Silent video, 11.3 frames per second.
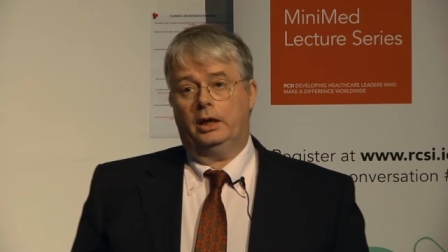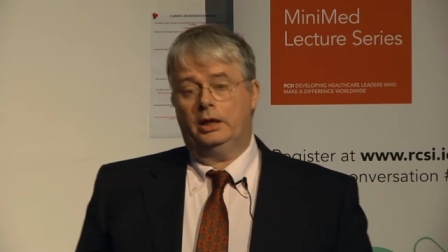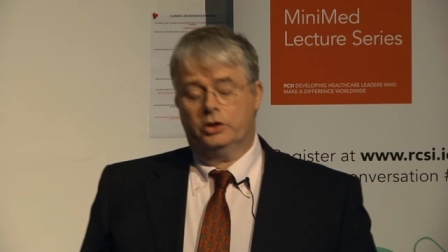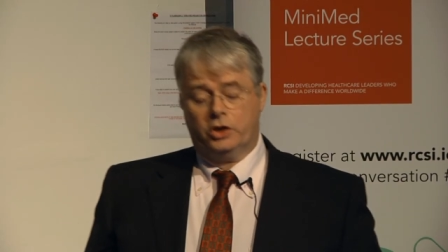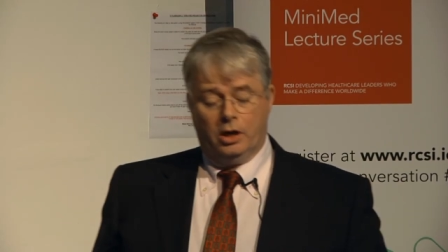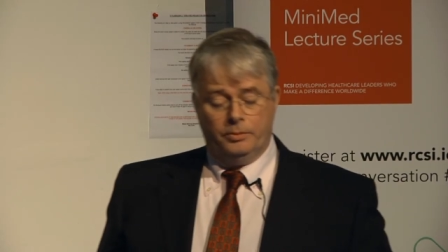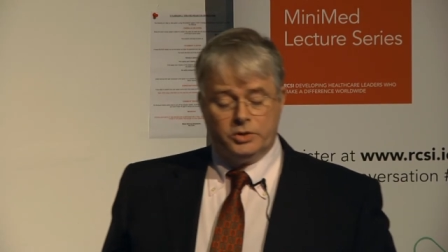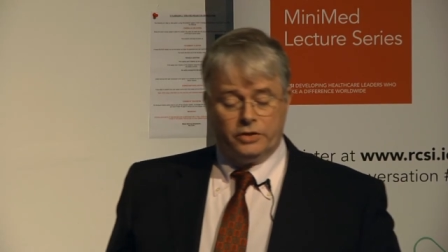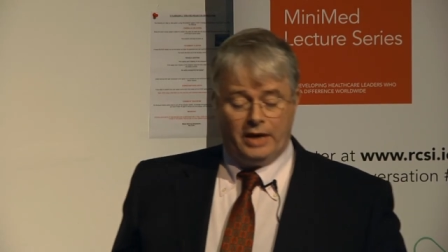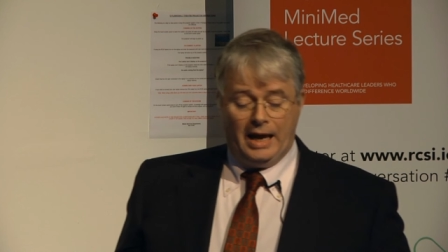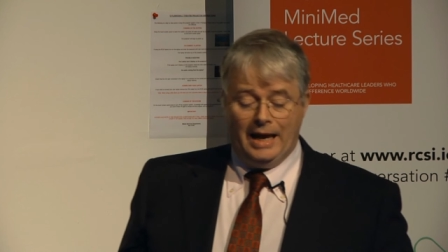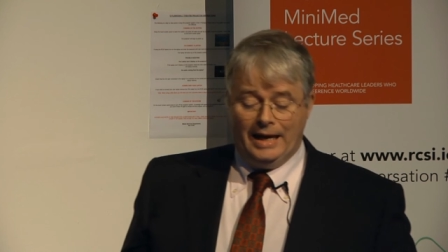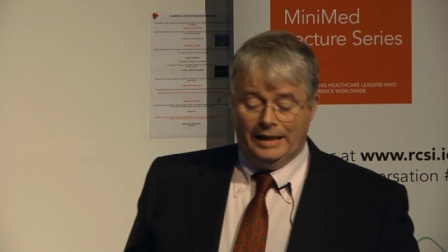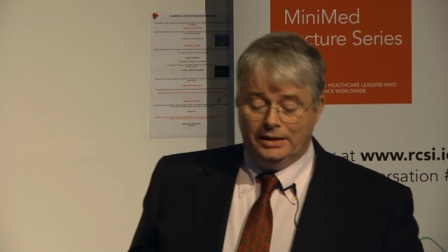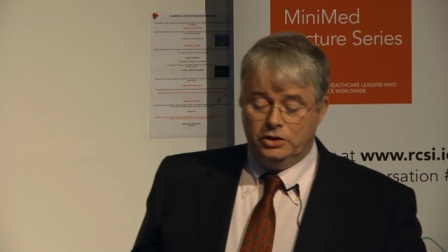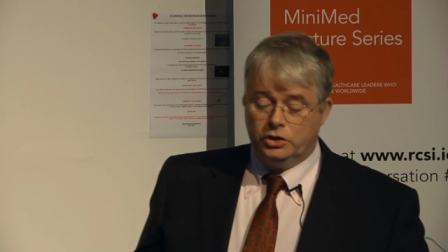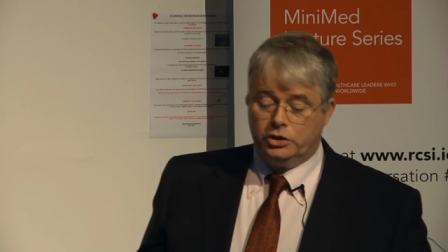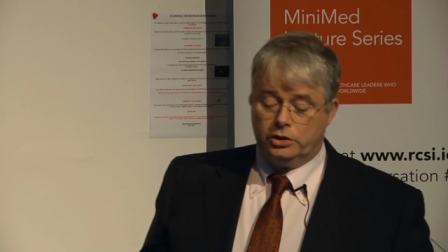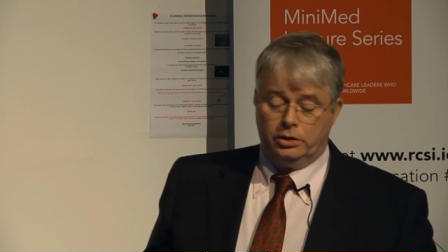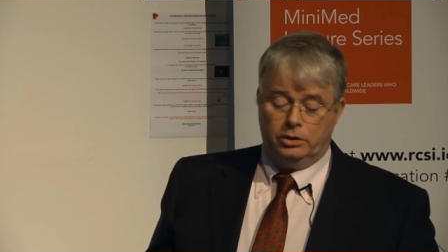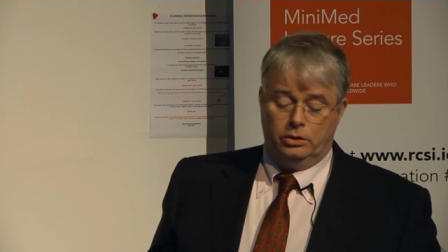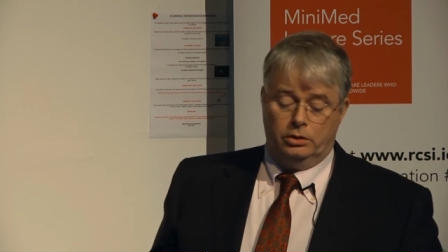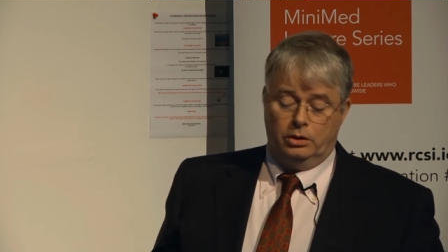In terms of age,
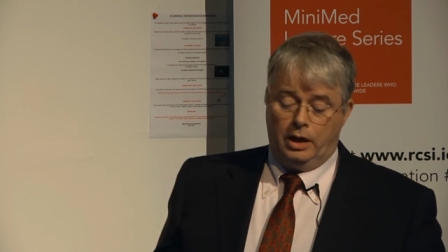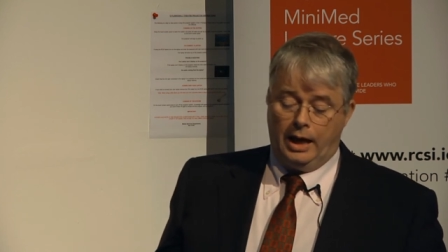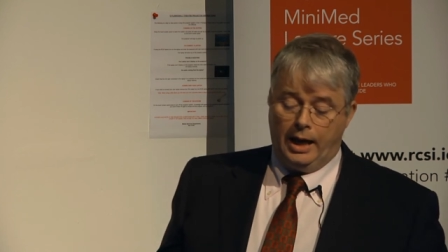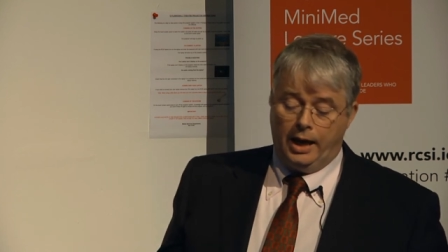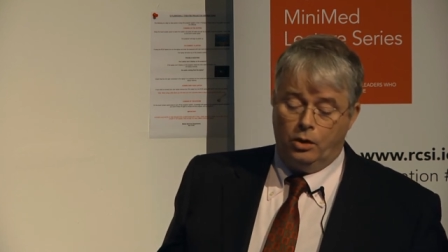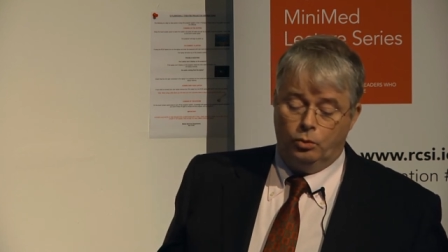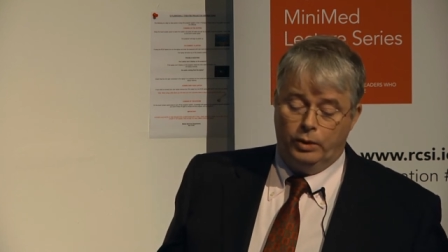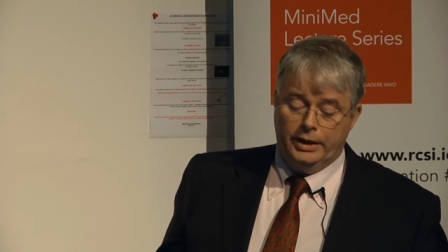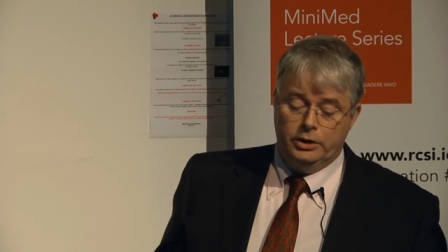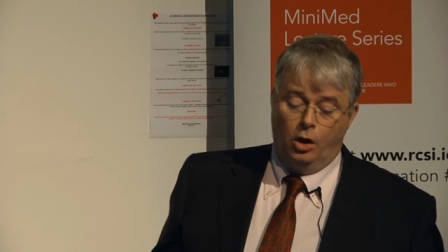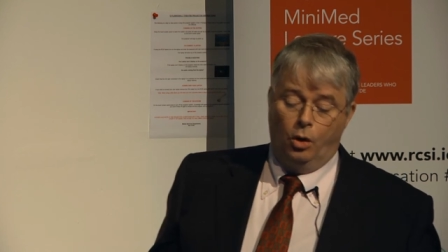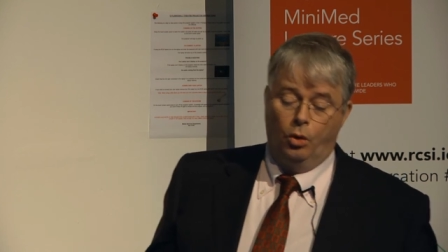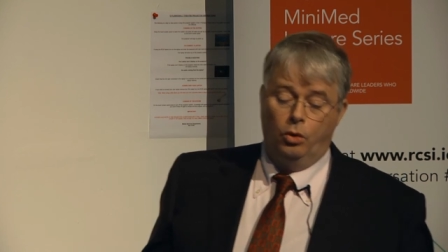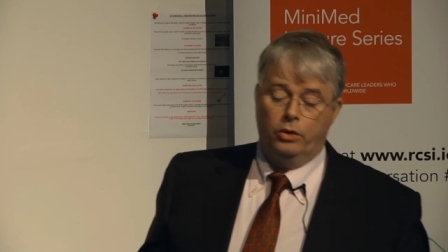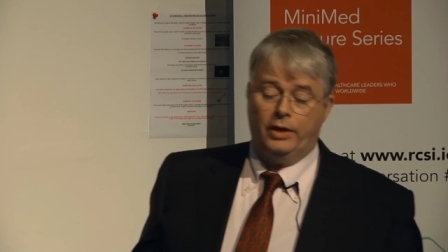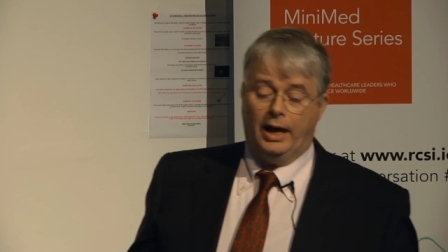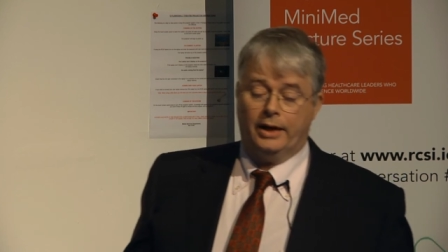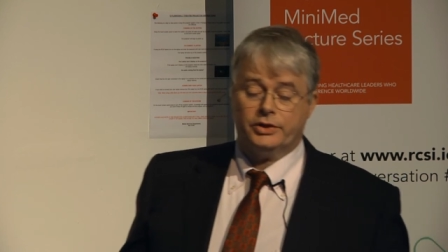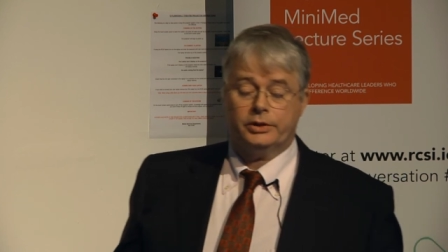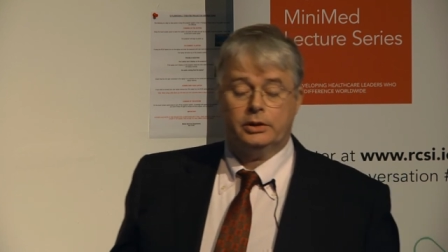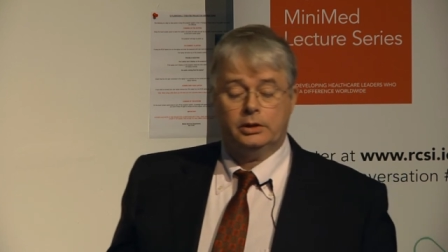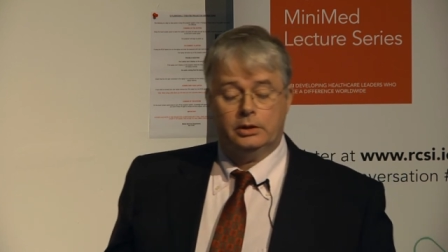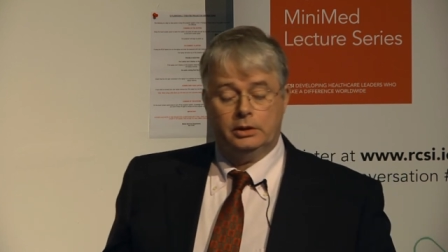uh, we know that
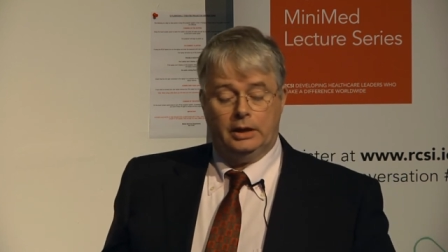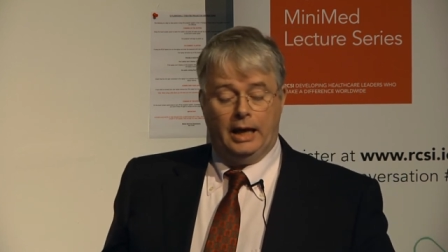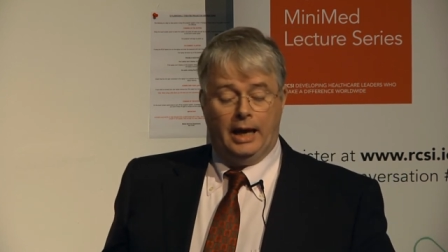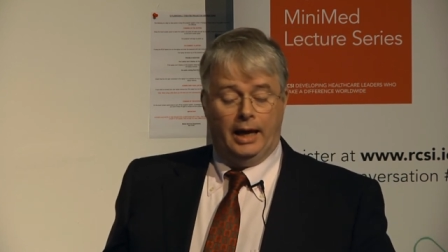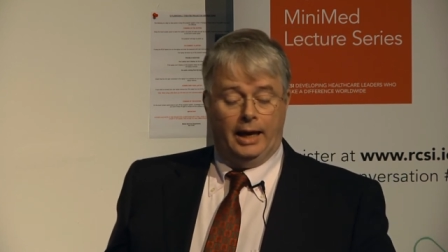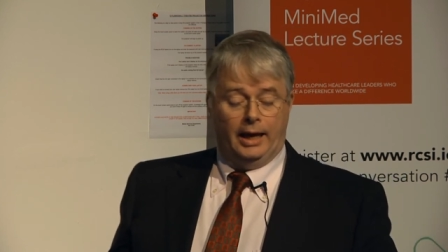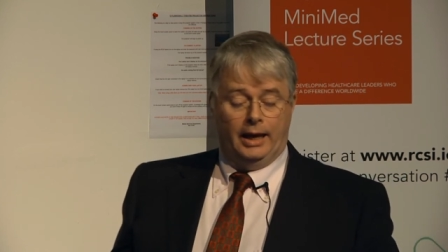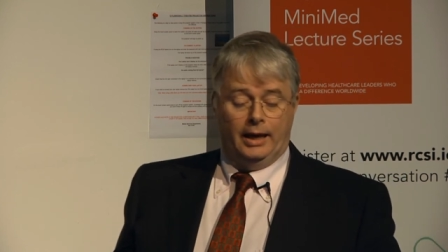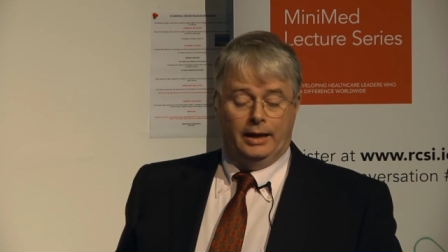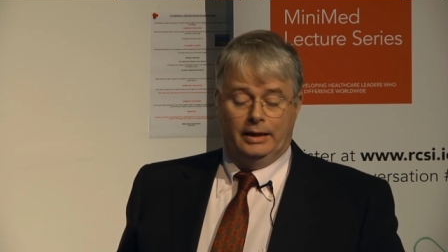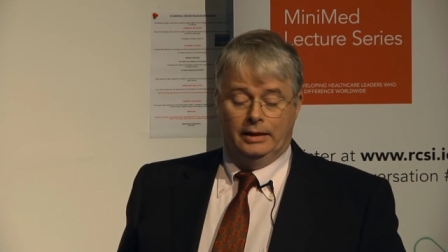uh,